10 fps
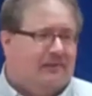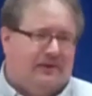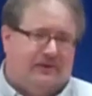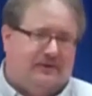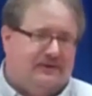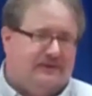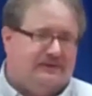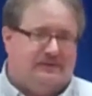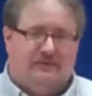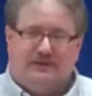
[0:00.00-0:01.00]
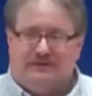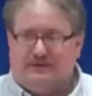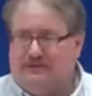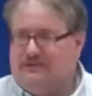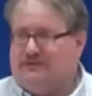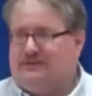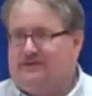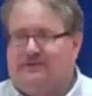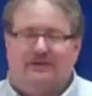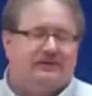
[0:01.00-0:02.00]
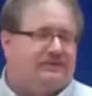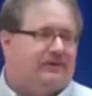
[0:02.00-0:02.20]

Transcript: whether he's doing this new series